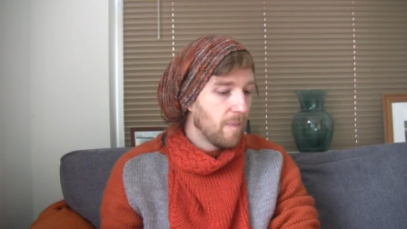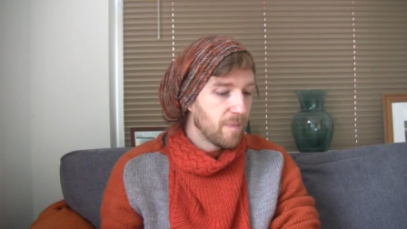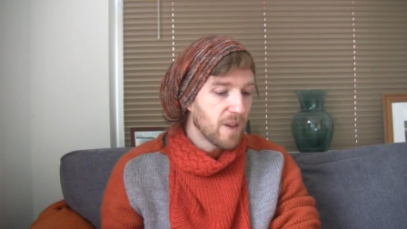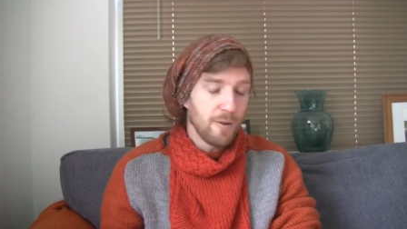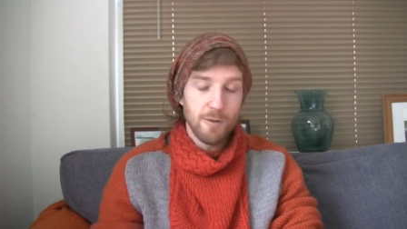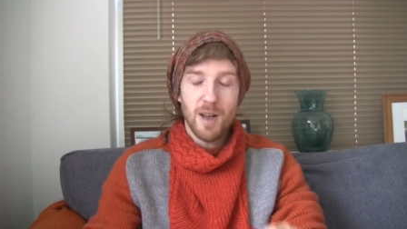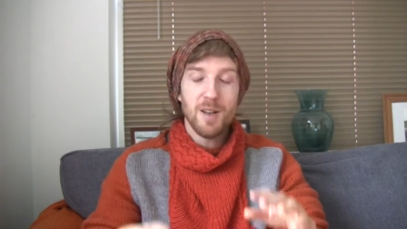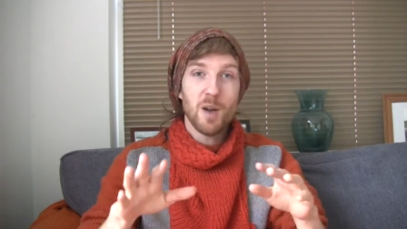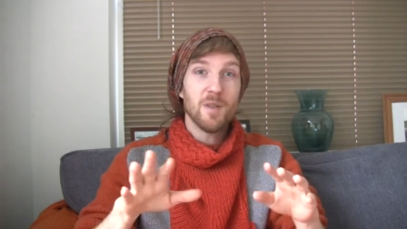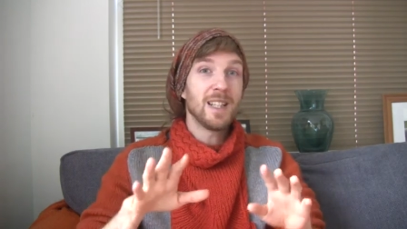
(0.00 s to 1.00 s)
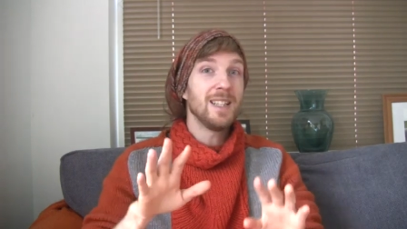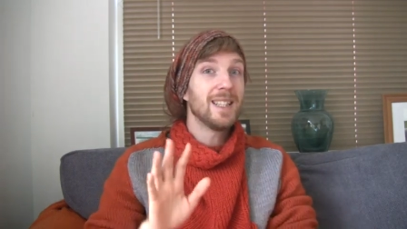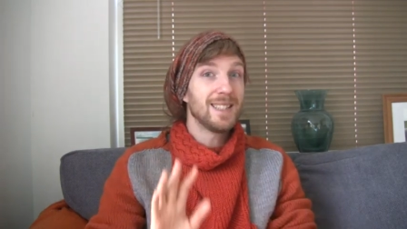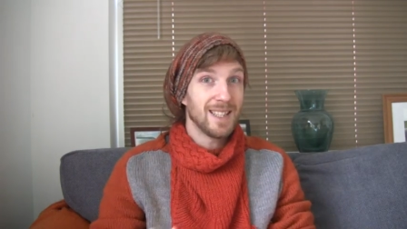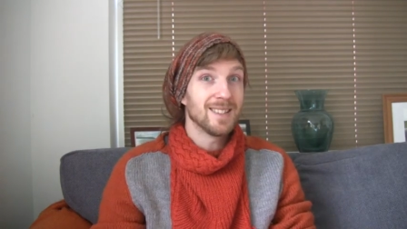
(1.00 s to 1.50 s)
If you know of any
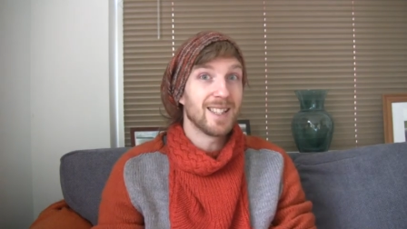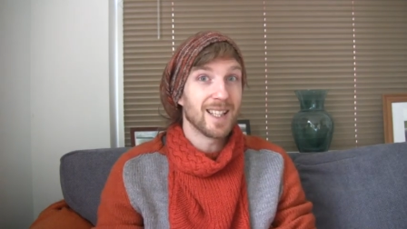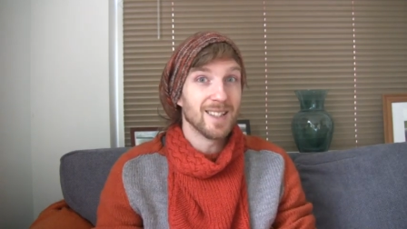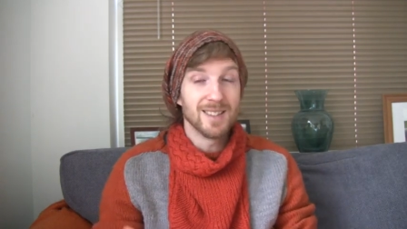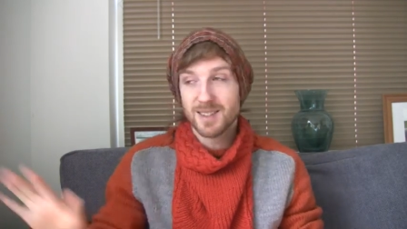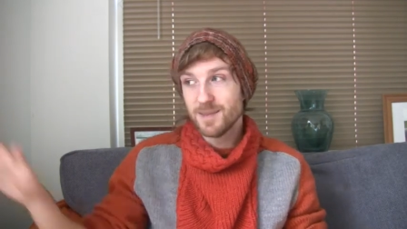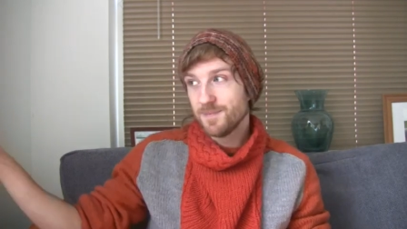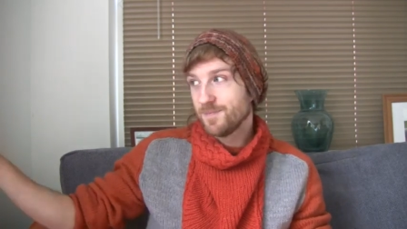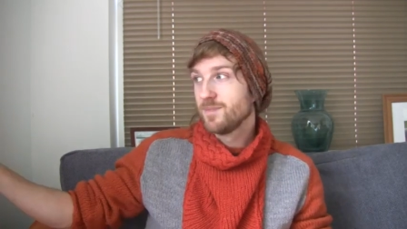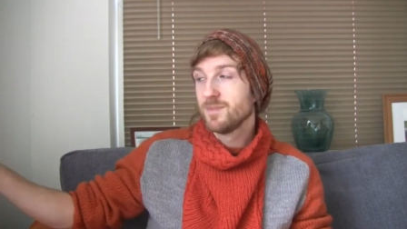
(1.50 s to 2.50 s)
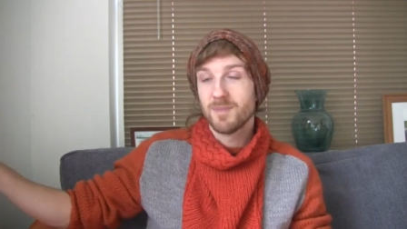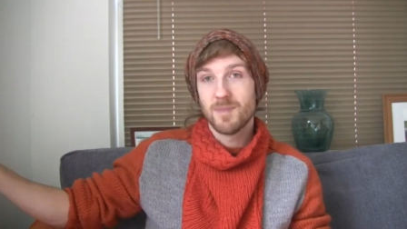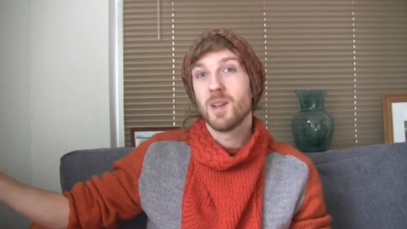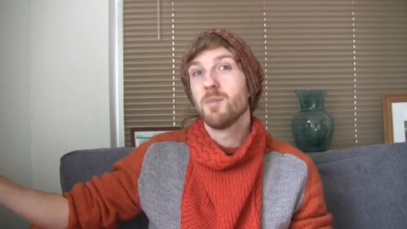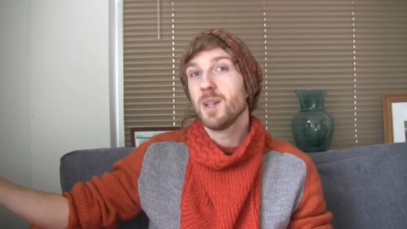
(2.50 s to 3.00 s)
knitting stickers,
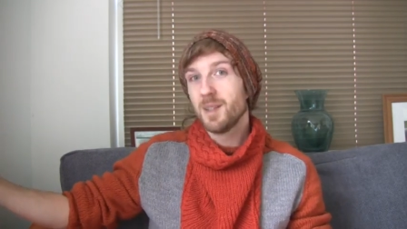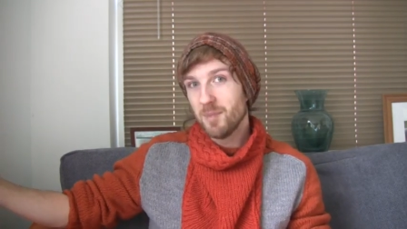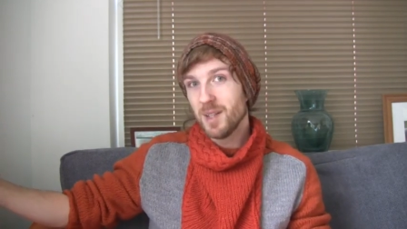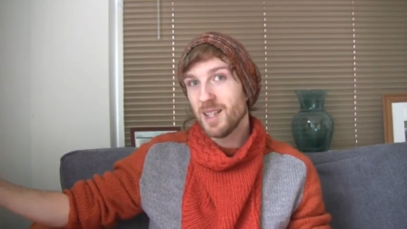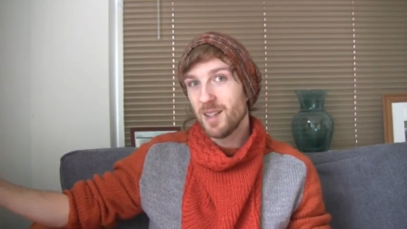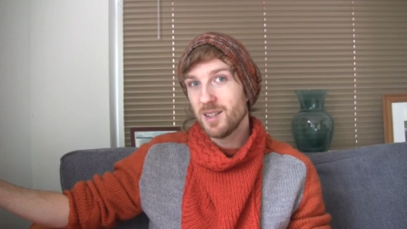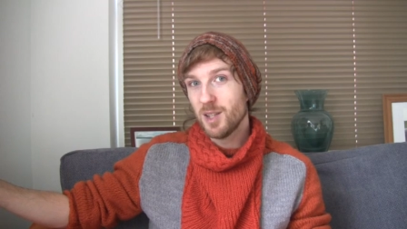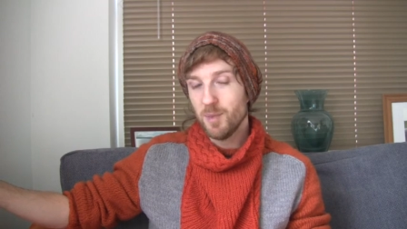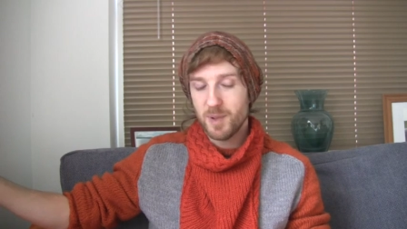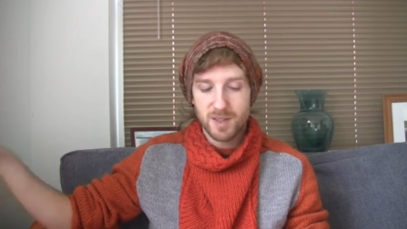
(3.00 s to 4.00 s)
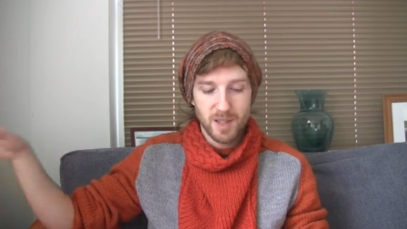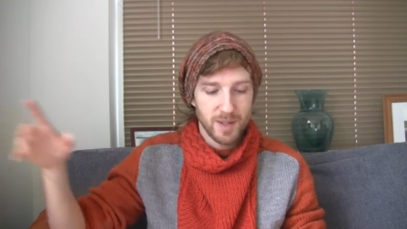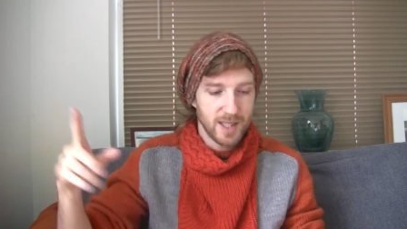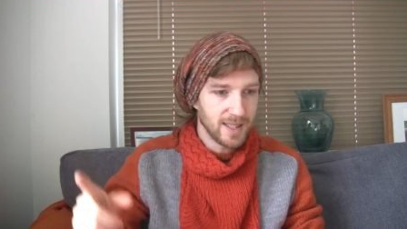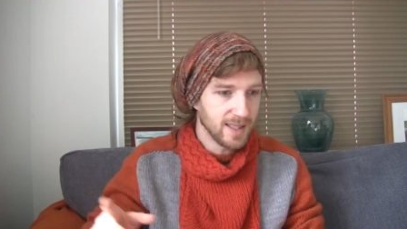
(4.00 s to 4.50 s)
my little tub could do
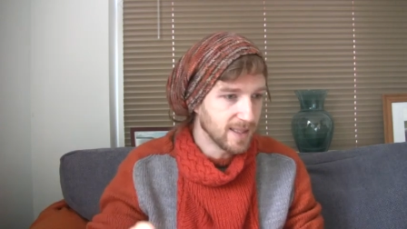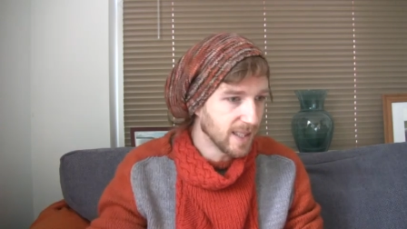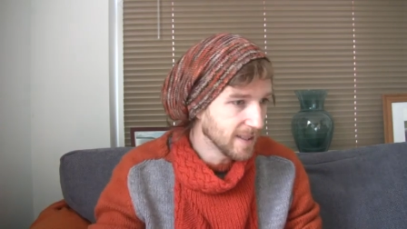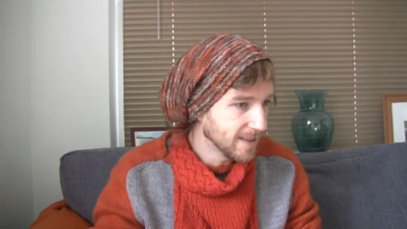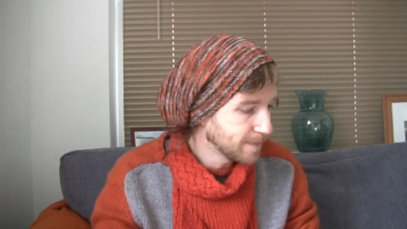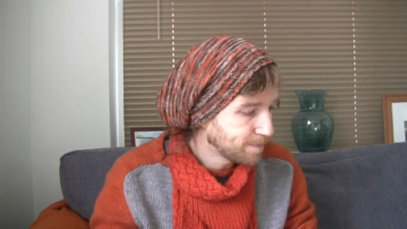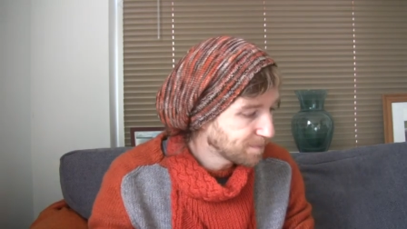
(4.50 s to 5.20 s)
with knitting stickers.